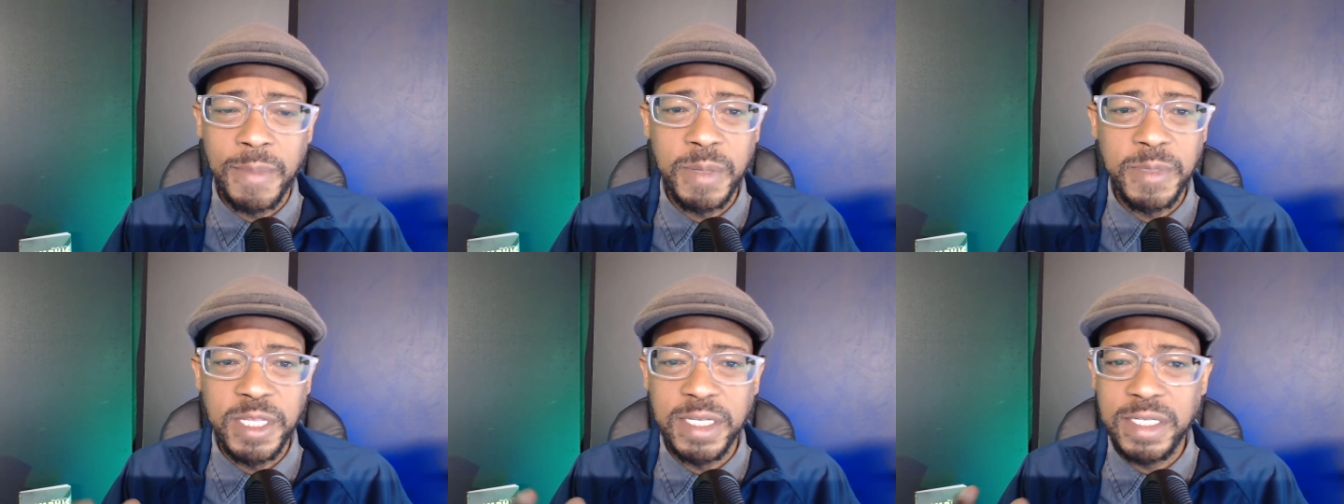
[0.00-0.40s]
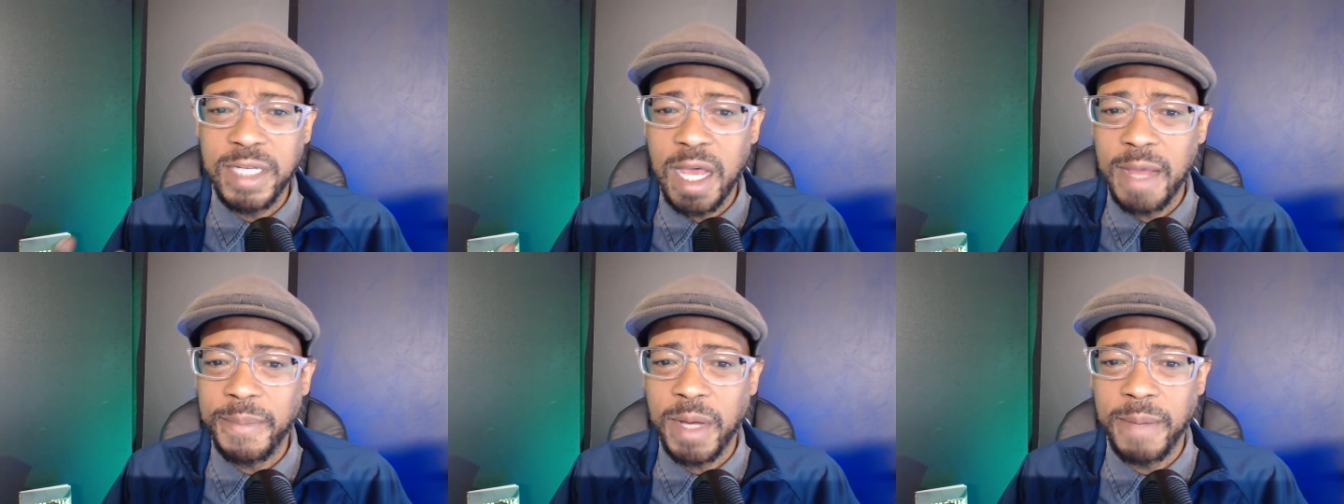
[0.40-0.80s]
I remember
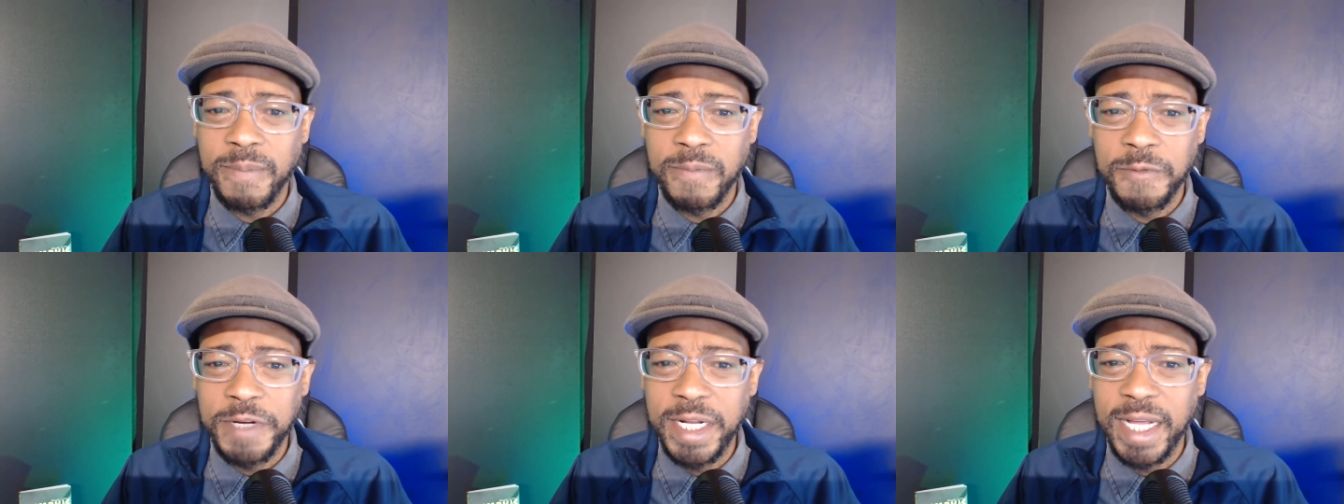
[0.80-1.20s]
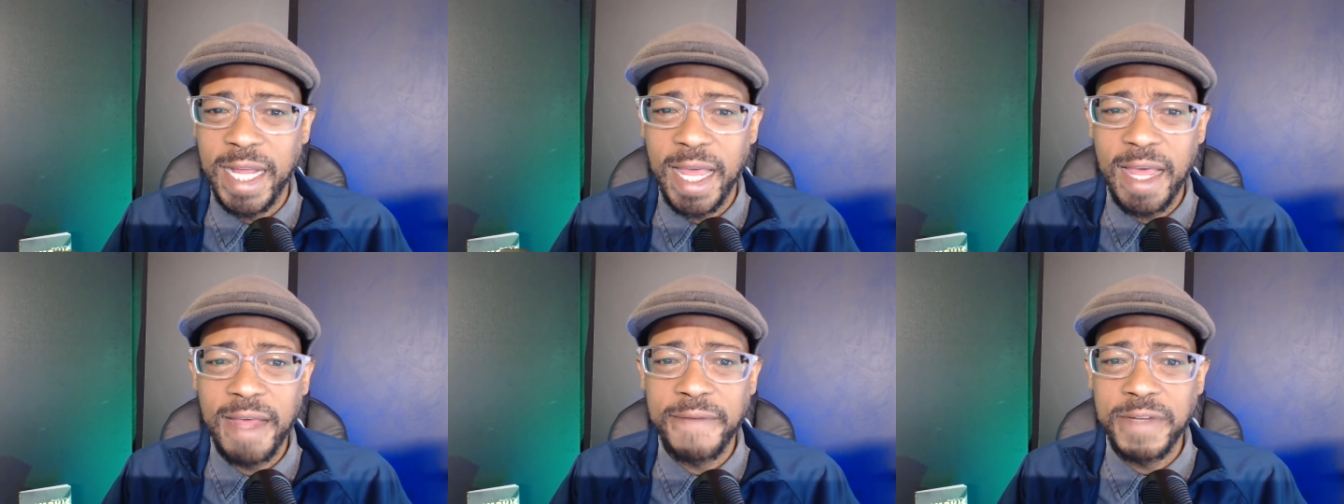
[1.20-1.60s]
this time I'm
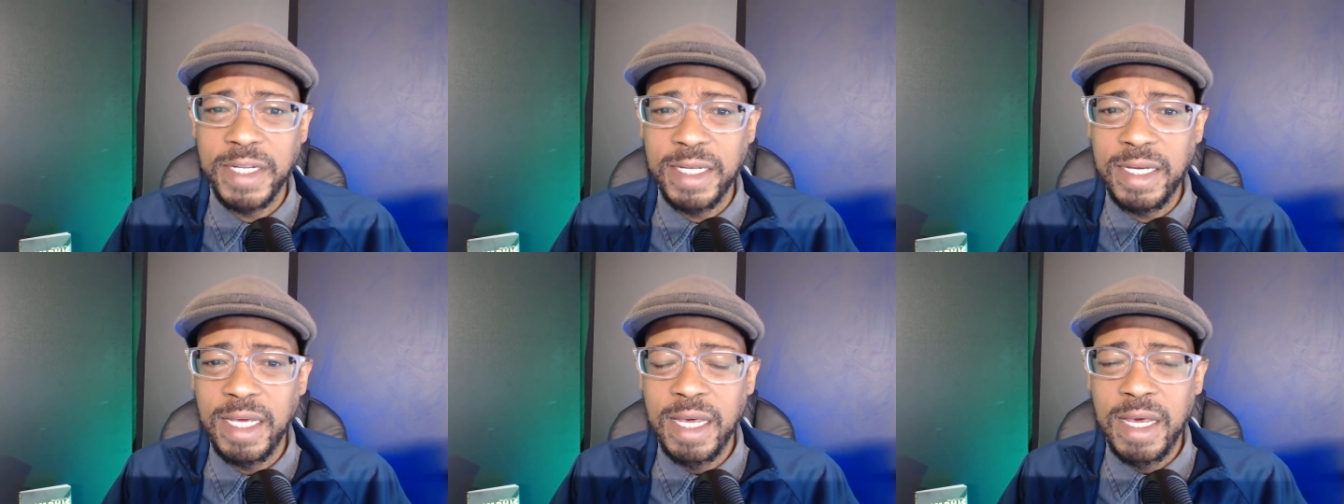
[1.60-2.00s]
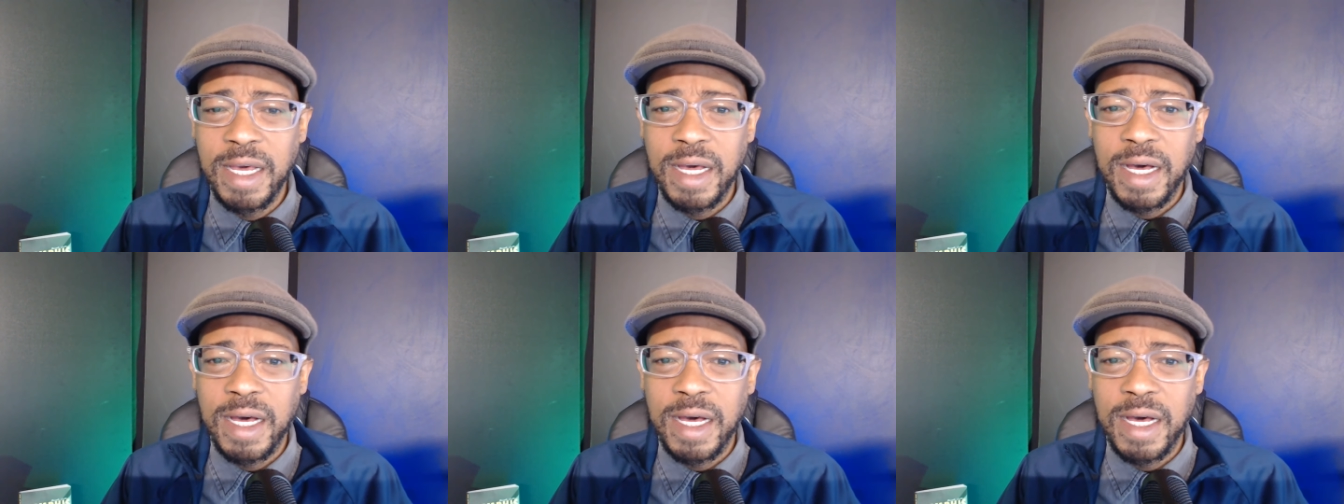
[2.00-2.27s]
reading heavily